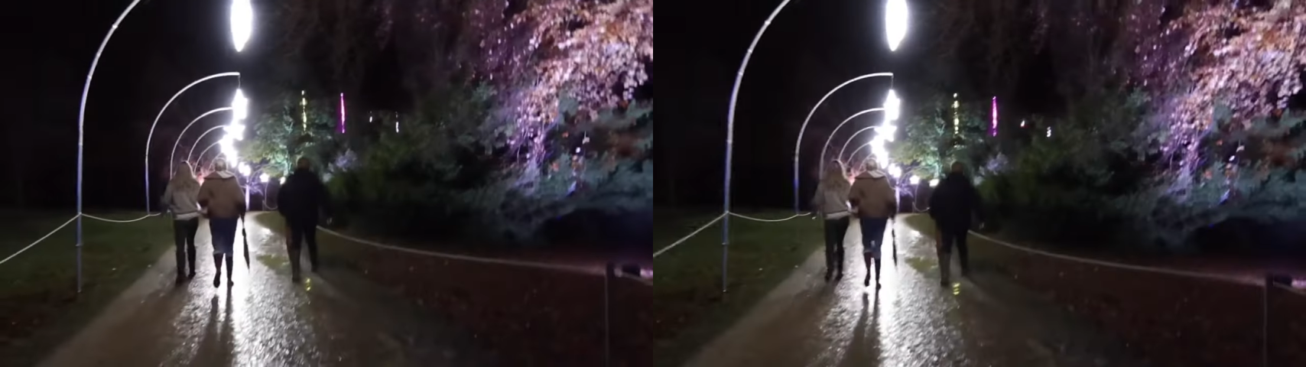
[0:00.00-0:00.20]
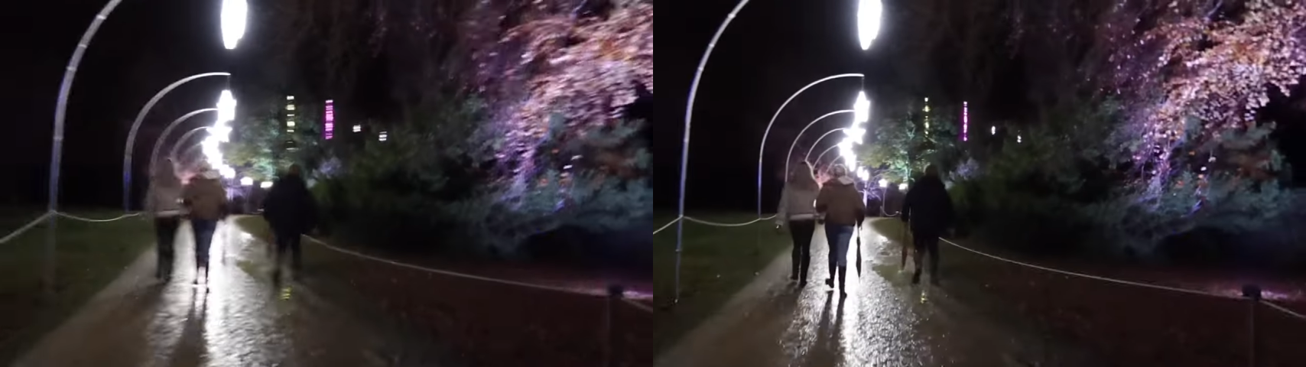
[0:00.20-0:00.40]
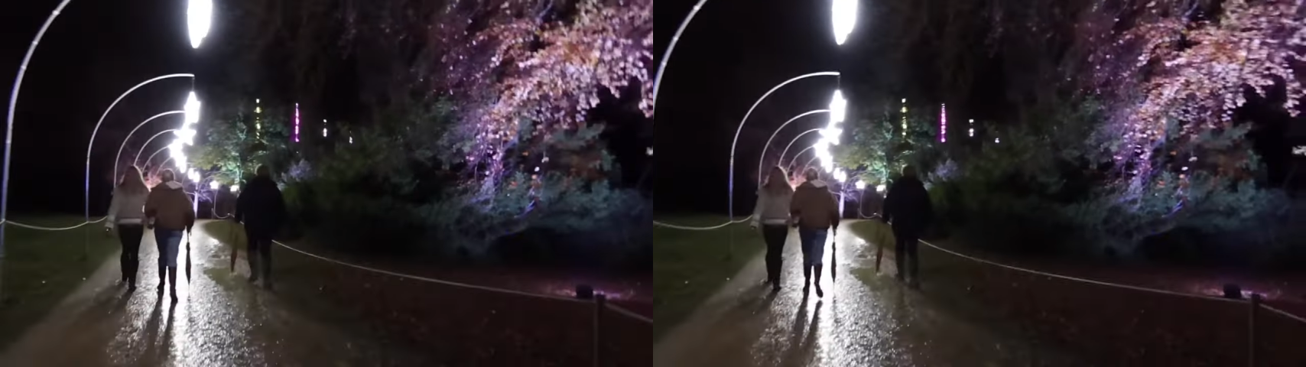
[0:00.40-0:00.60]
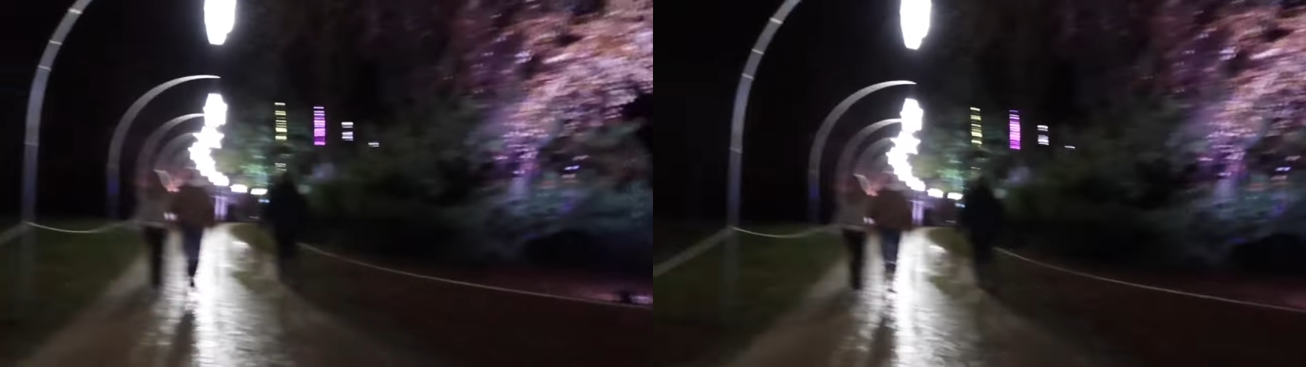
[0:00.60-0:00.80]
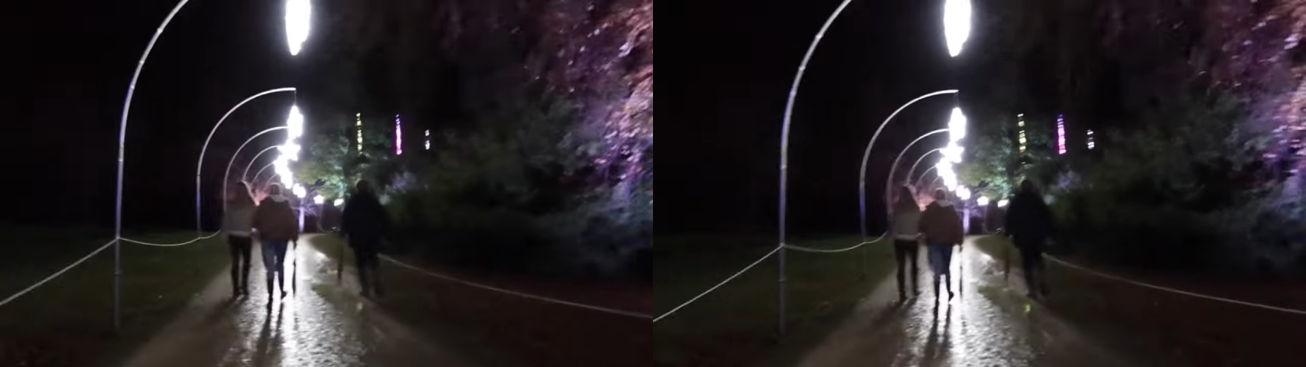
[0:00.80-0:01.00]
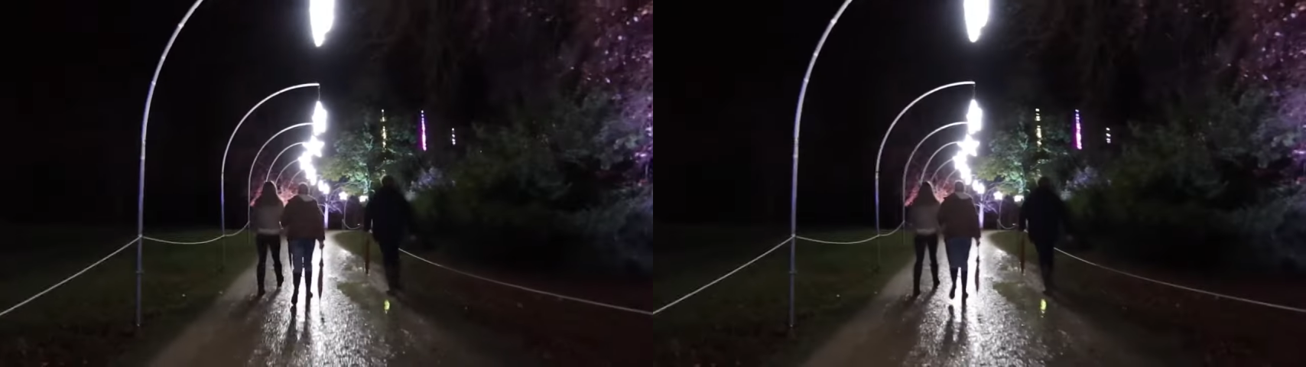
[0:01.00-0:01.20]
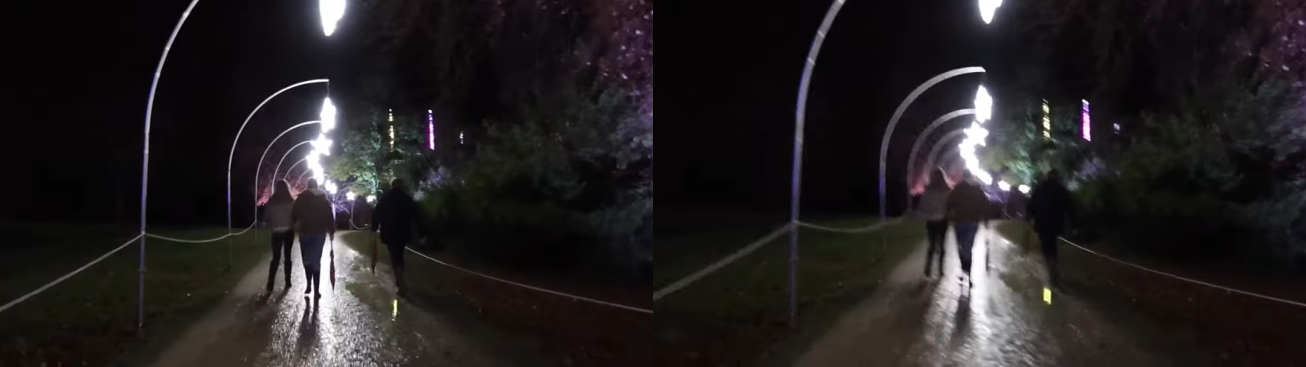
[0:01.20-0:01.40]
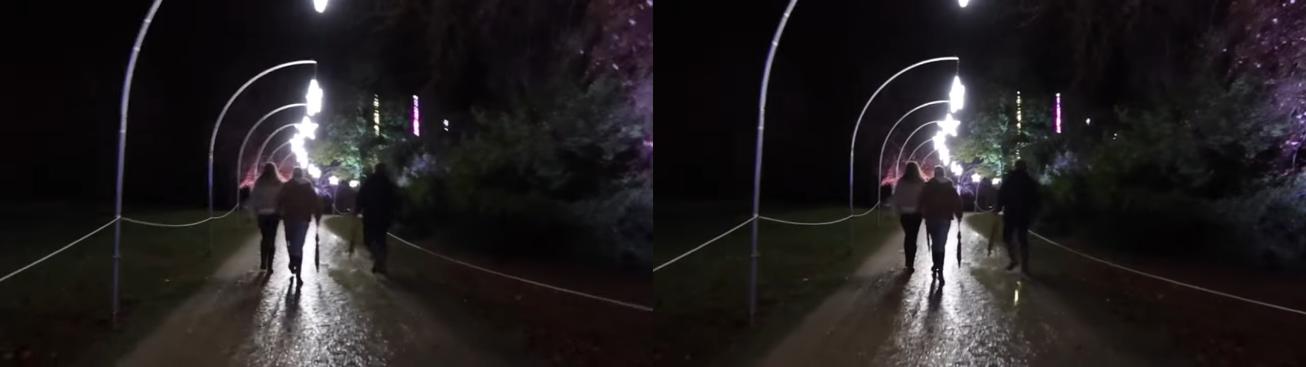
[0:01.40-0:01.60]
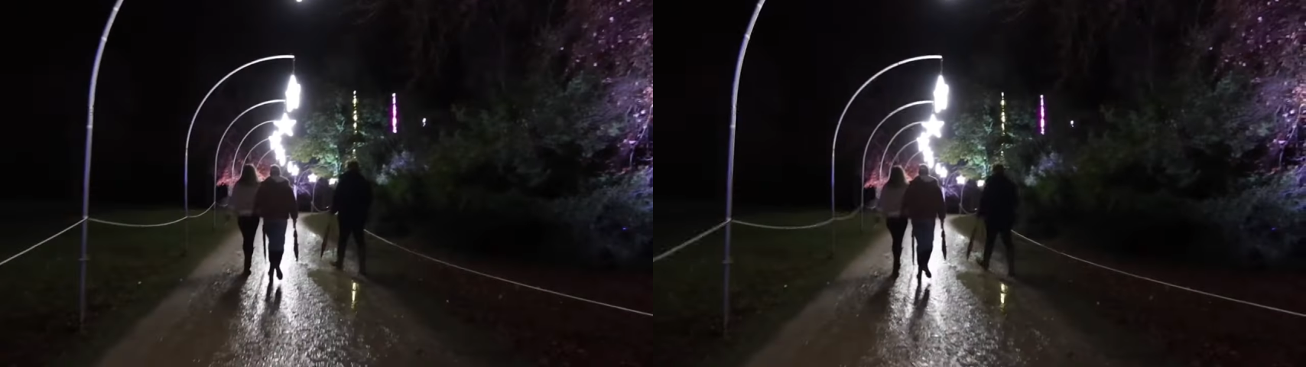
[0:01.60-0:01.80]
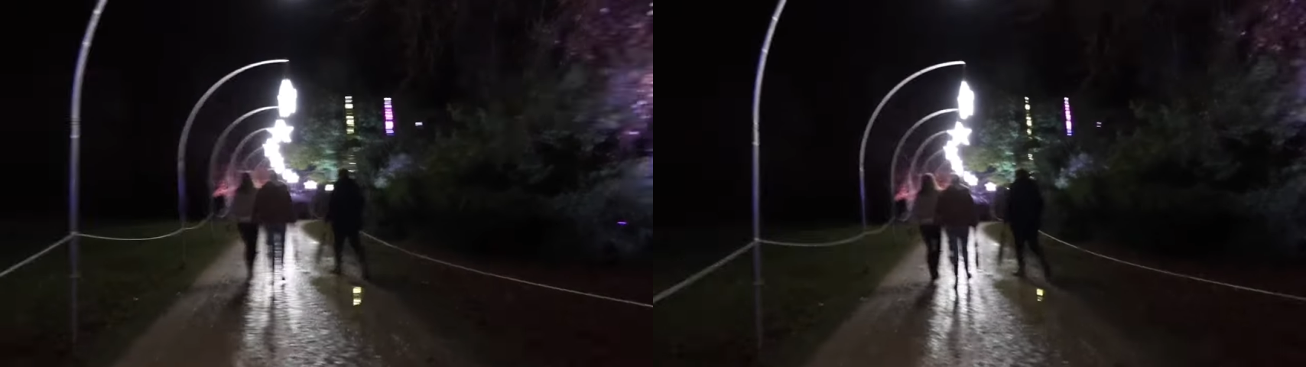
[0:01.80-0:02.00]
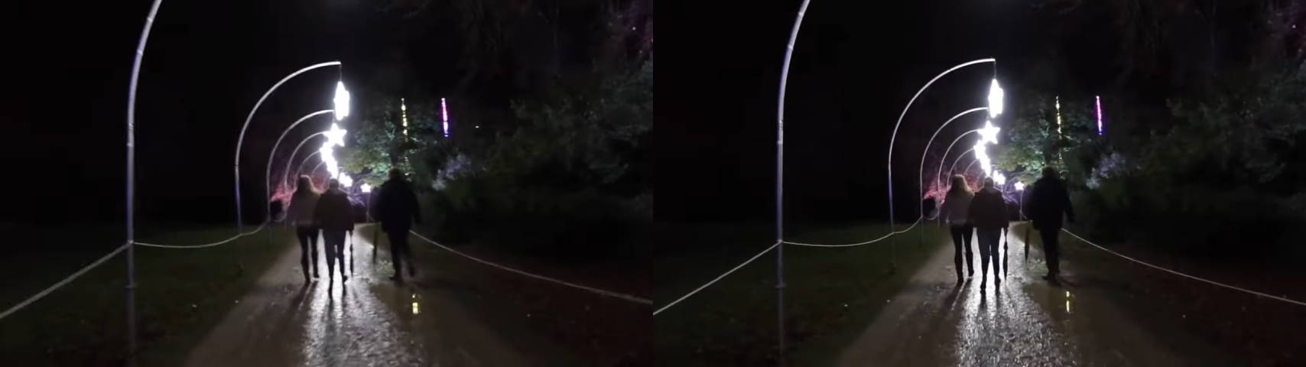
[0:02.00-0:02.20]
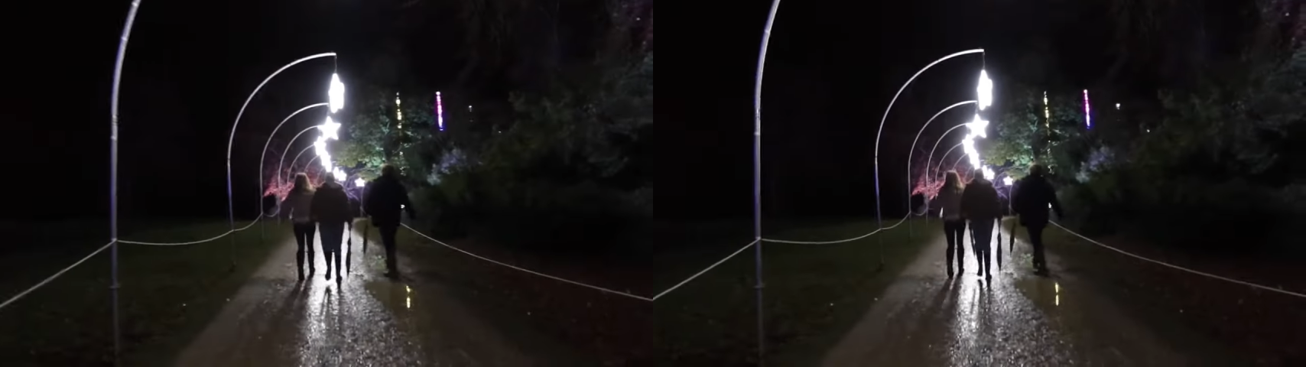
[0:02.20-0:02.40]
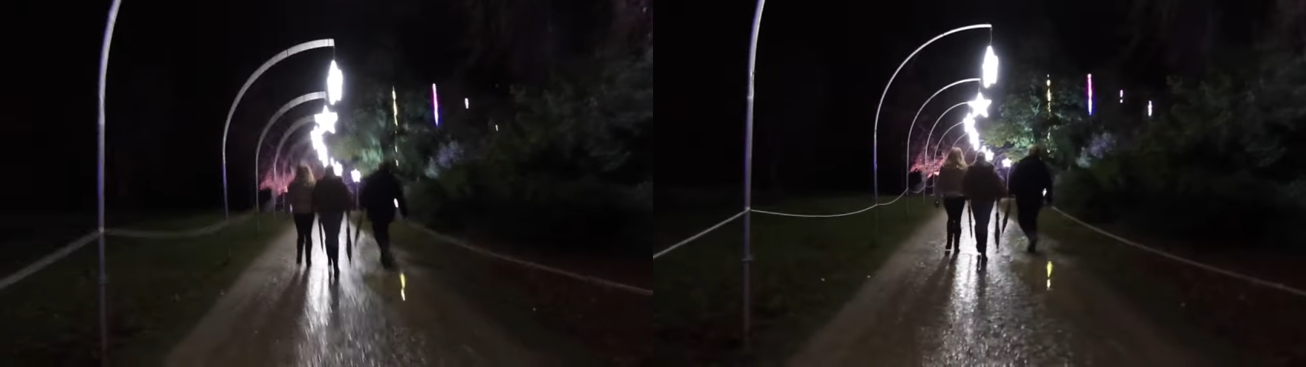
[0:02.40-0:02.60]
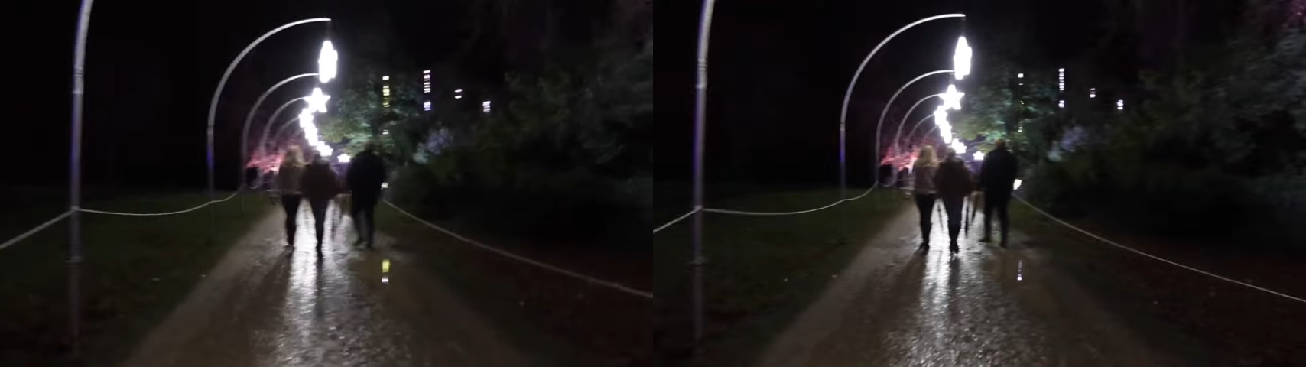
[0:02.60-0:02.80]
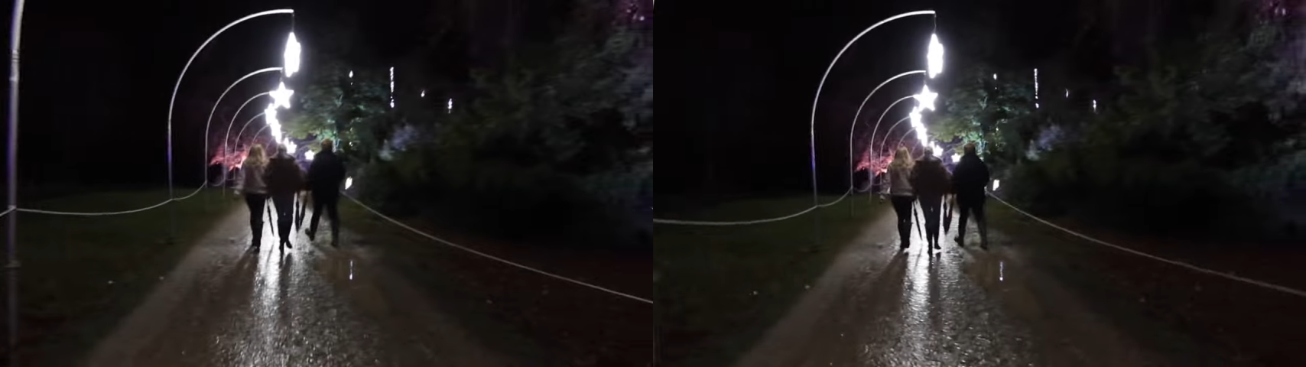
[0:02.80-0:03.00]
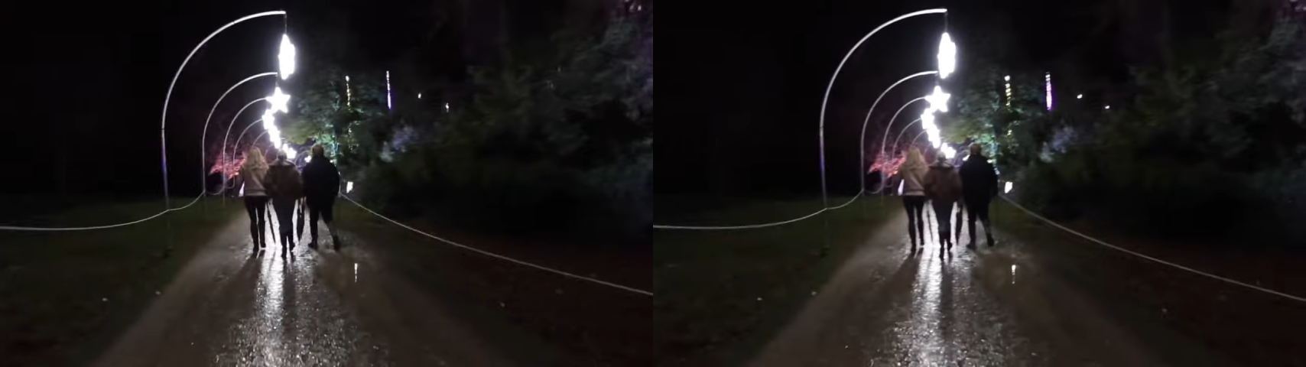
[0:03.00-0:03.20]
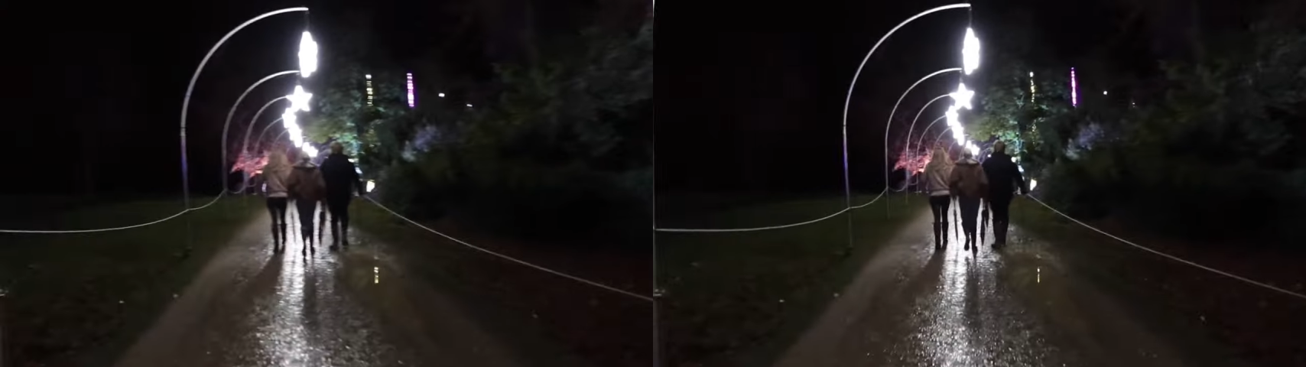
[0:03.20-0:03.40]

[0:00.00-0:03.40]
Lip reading: (no speaker visible)